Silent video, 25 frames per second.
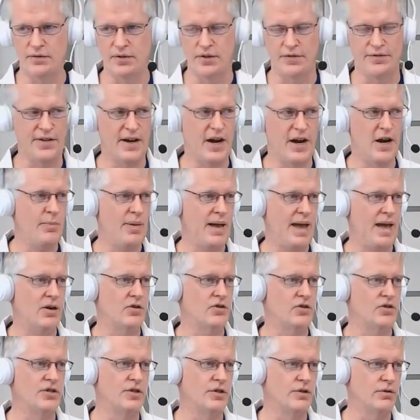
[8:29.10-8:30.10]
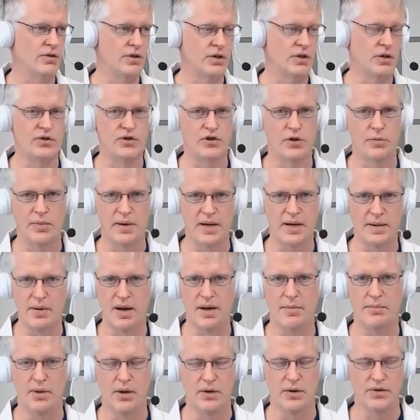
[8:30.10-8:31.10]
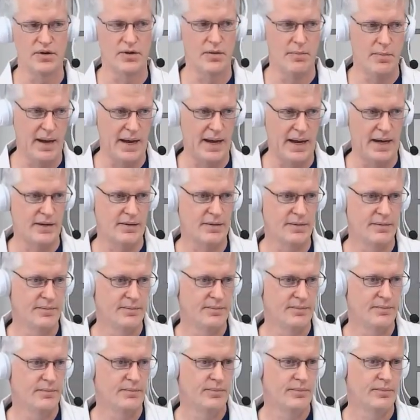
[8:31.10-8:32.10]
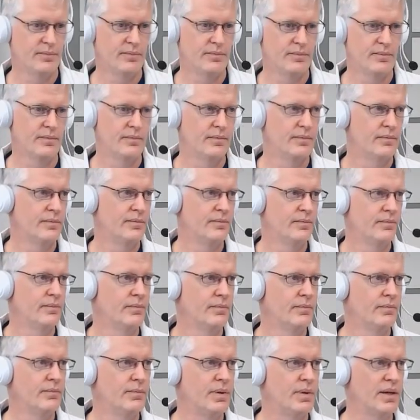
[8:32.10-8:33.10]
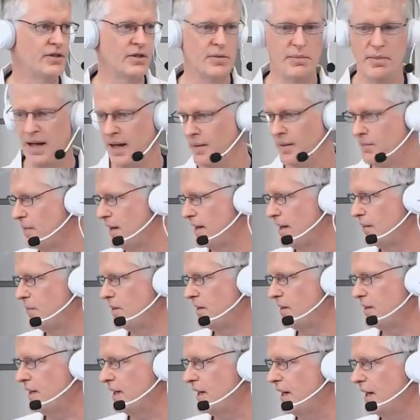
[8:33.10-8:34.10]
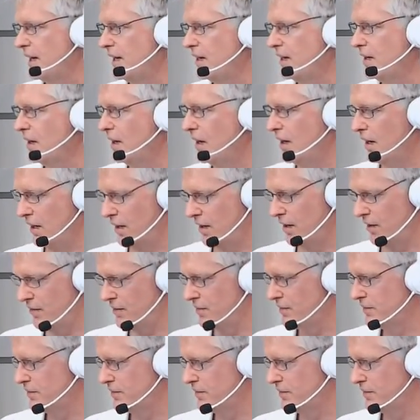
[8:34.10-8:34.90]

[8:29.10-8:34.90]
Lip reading: fire patterns do use your ping pong balls in the bank. Pixelbot may be dead. Uh-oh.